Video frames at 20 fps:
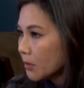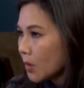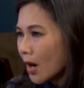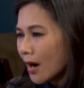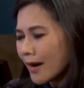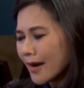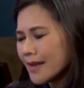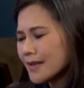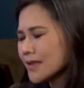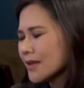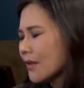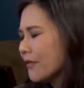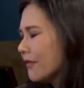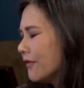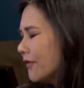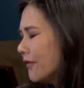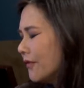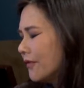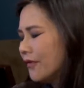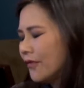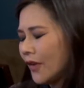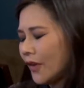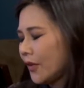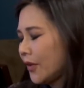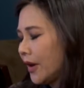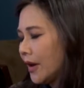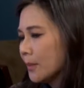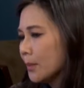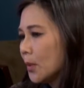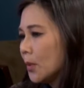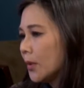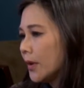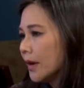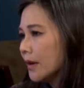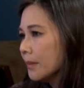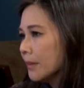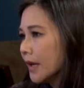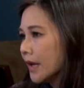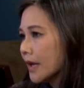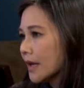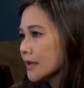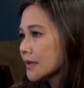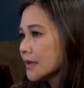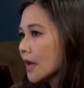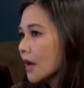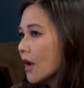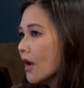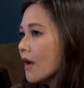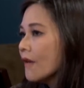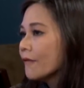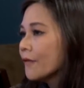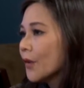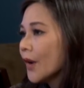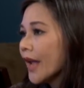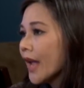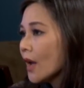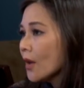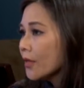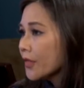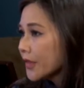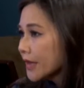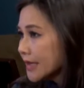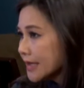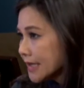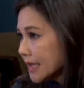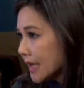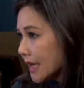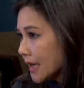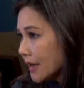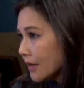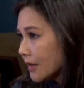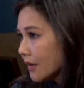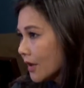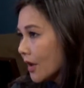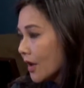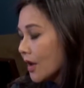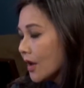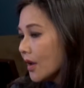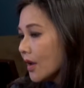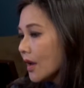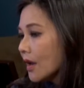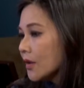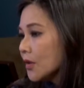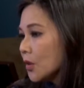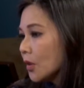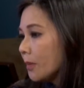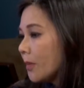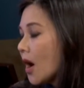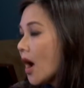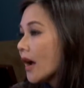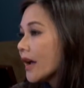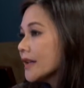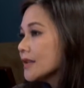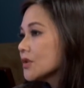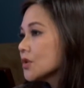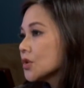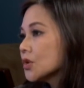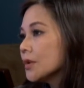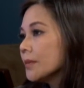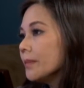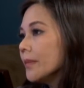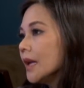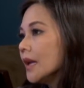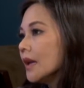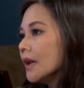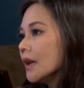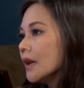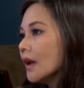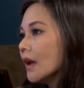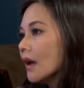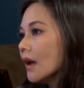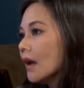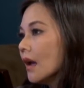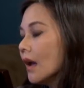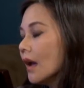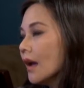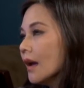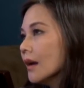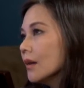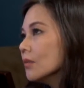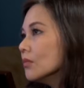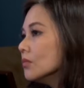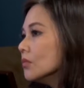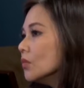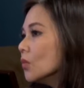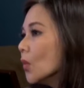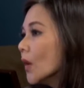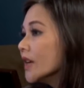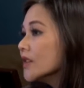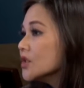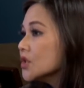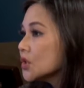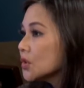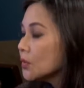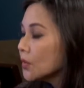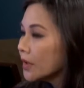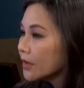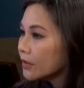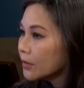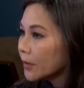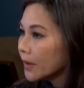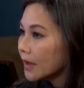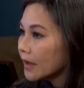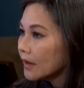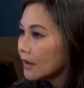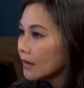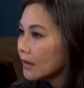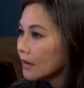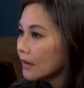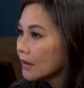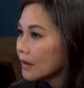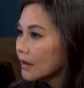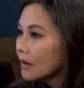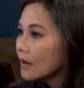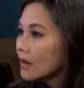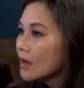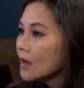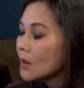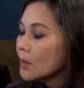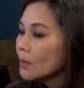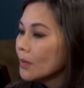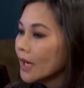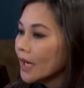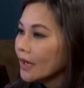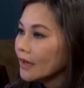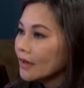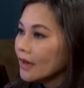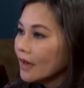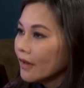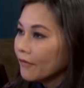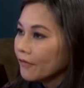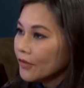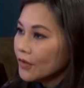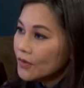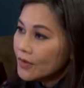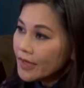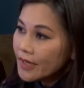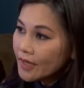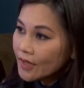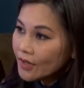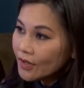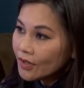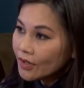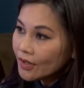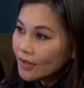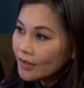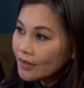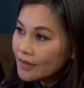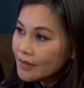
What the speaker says: Pockets are very important because for healthy teeth, your pockets should be 1, 2, or 3. But if you hear